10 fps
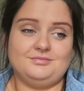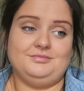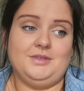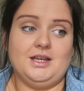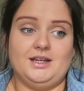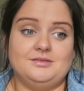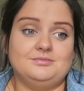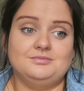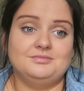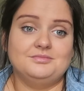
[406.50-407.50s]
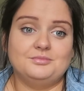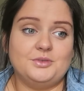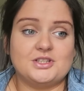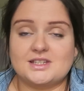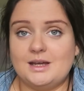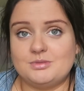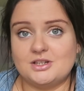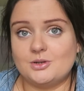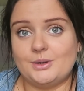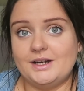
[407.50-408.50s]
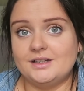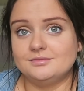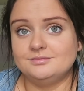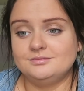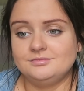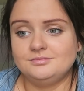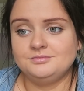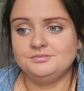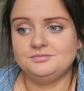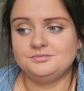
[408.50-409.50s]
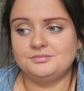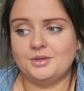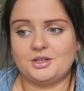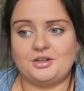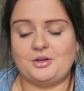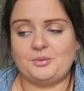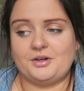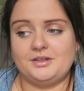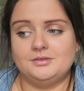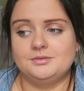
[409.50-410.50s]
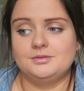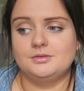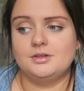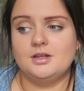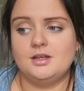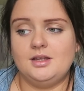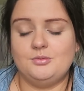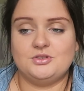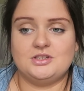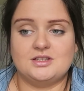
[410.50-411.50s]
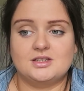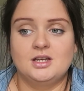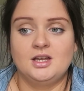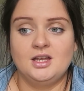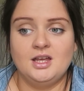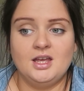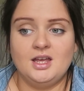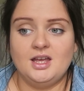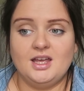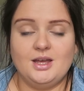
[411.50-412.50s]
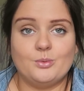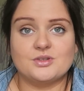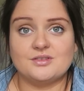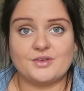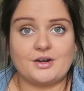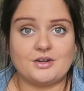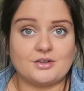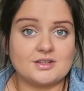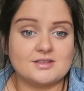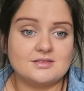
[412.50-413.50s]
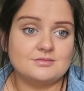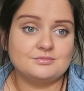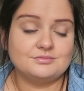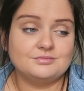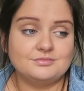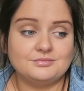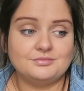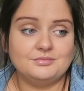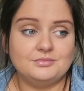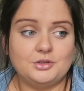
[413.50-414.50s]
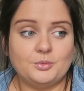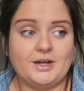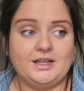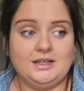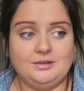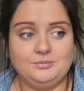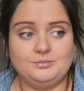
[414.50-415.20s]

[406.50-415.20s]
yeah, we just kept it quiet. I don't know why. It wasn't very nice, the way